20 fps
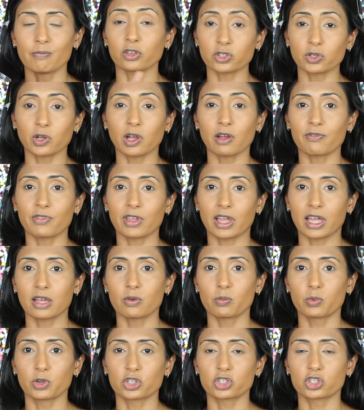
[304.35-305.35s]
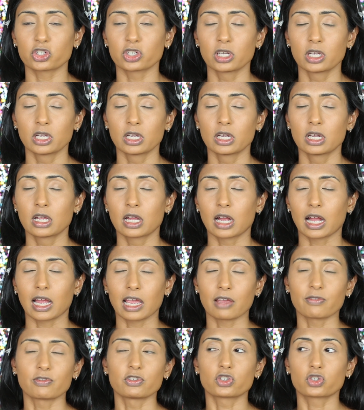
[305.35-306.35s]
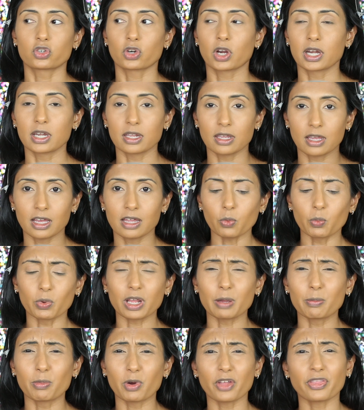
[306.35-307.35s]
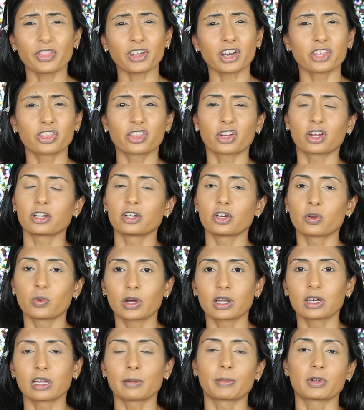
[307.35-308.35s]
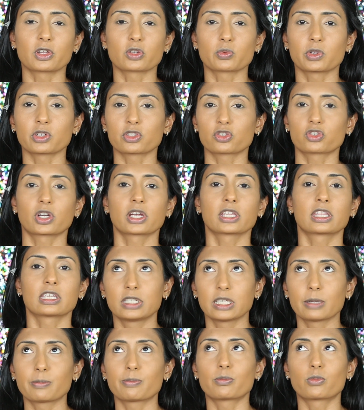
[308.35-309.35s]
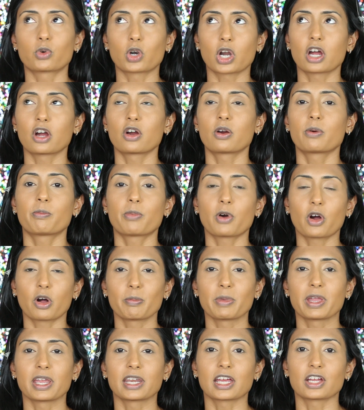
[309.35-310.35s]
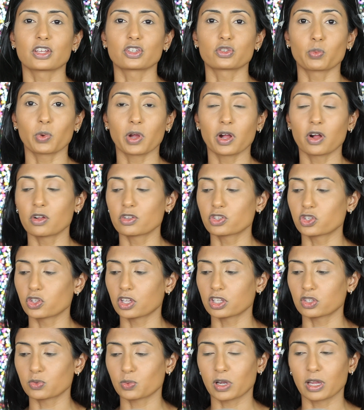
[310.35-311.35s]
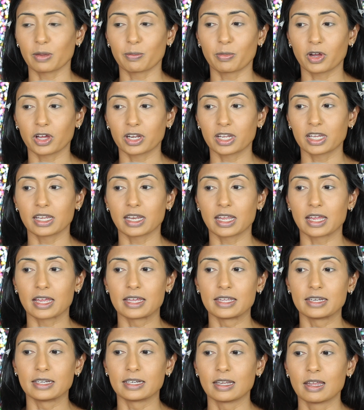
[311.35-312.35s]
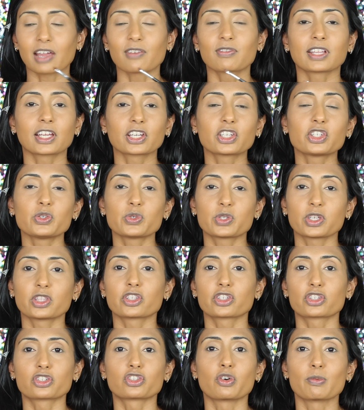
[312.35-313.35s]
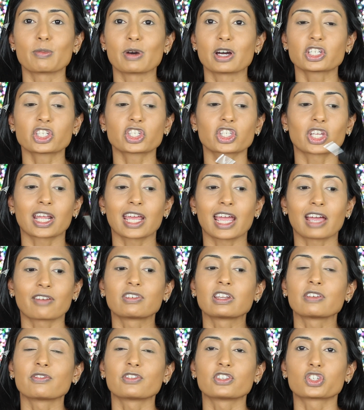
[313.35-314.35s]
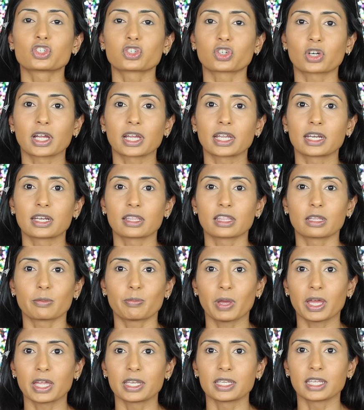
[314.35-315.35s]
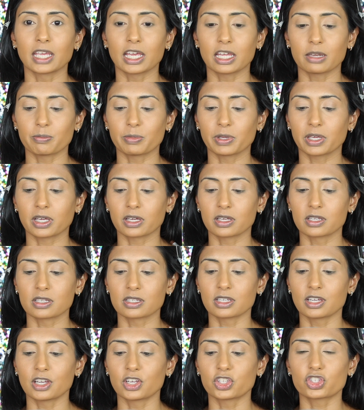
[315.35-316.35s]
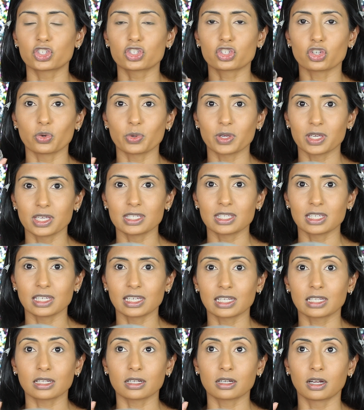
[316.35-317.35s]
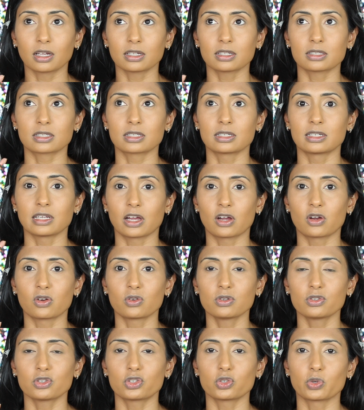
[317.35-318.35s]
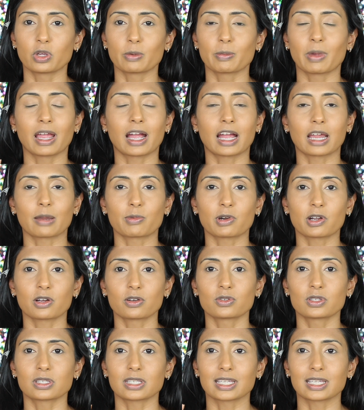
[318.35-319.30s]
I also have that, which I haven't tried yet. When I bought that, I thought, you know what, I might as well try the Dip Brow Pomade as well. So that's why I bought it. And I've liked using this so much that I haven't even tried the pen yet because it's so easy. It cuts down doing my eyebrows